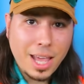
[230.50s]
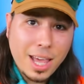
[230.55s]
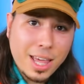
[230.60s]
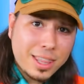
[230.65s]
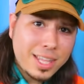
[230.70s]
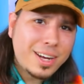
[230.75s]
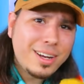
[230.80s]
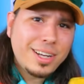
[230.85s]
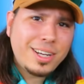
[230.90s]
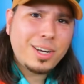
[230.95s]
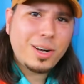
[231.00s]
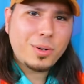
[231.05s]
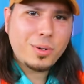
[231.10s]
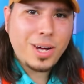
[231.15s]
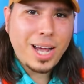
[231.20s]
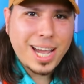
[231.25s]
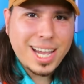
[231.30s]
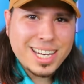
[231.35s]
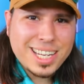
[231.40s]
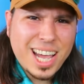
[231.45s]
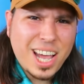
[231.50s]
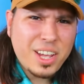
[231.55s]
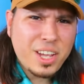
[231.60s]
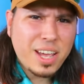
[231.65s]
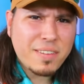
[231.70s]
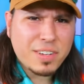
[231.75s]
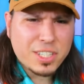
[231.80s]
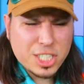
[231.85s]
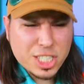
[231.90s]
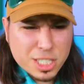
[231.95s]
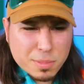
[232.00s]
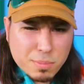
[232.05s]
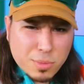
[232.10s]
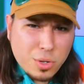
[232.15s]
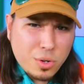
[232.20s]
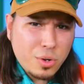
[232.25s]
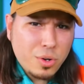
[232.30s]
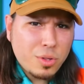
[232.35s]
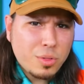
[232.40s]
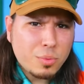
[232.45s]
There you go, Ryan. Now you have a
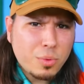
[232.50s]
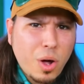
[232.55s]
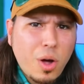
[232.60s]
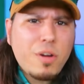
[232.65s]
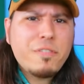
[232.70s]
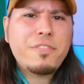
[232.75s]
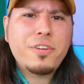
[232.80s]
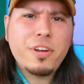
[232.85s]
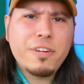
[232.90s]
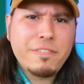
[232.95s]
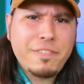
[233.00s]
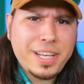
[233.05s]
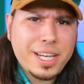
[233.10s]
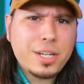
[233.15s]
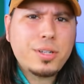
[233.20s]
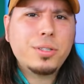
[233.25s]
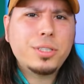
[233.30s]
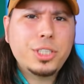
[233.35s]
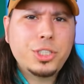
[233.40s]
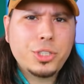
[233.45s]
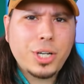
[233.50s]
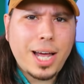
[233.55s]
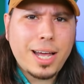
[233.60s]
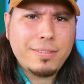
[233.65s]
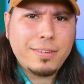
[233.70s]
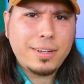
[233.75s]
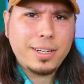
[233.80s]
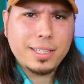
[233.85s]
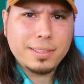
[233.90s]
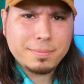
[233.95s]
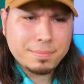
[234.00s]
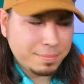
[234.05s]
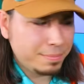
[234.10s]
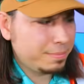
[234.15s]
smooth road for your vehicle to drive on.